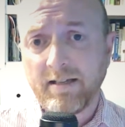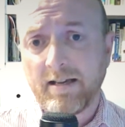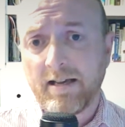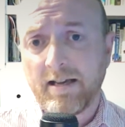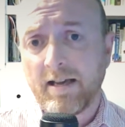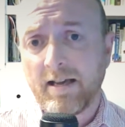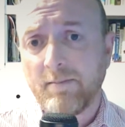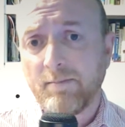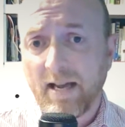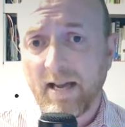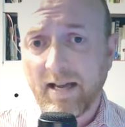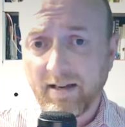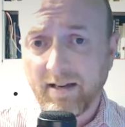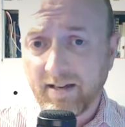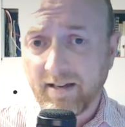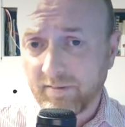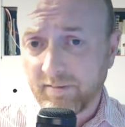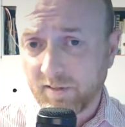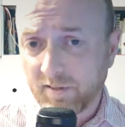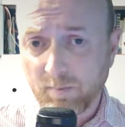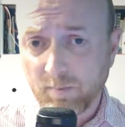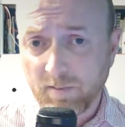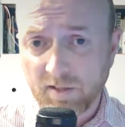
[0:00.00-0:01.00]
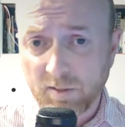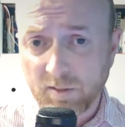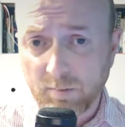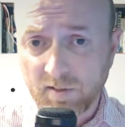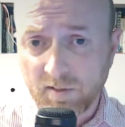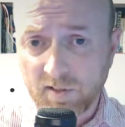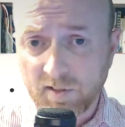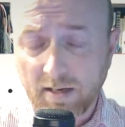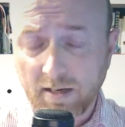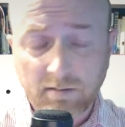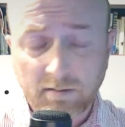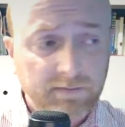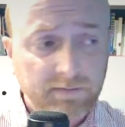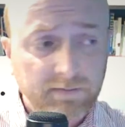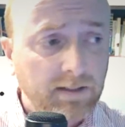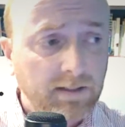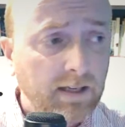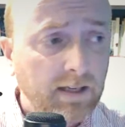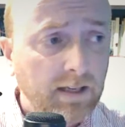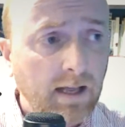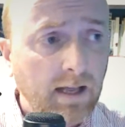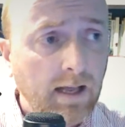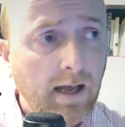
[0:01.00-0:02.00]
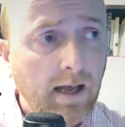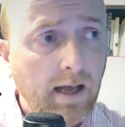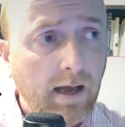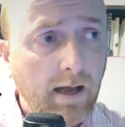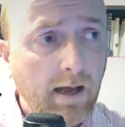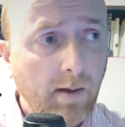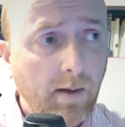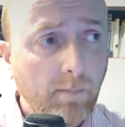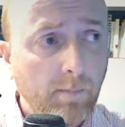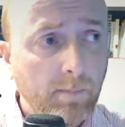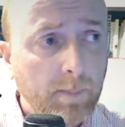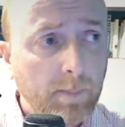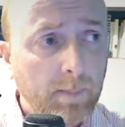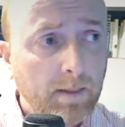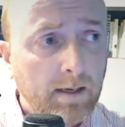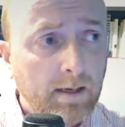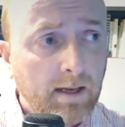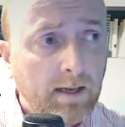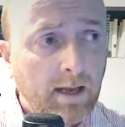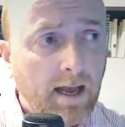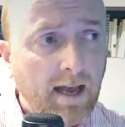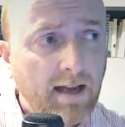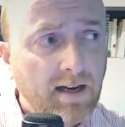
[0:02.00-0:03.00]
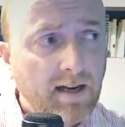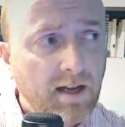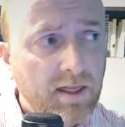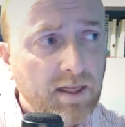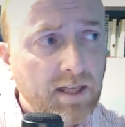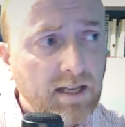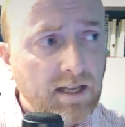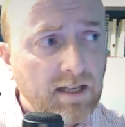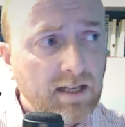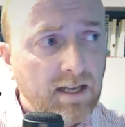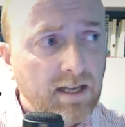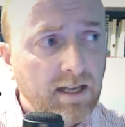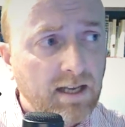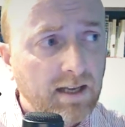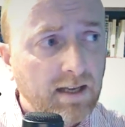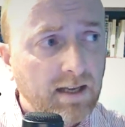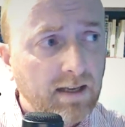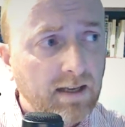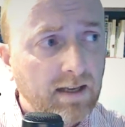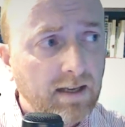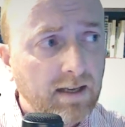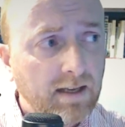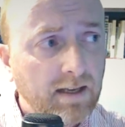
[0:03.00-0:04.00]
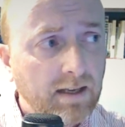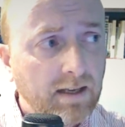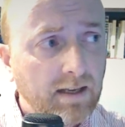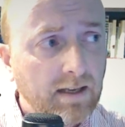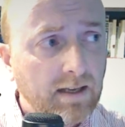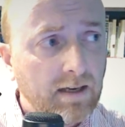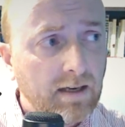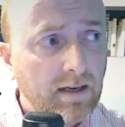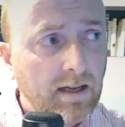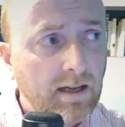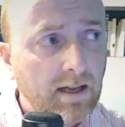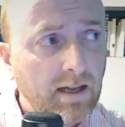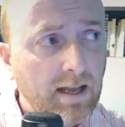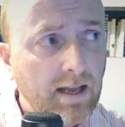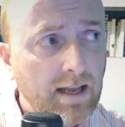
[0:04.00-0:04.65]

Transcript: male elders plus myself, and I think it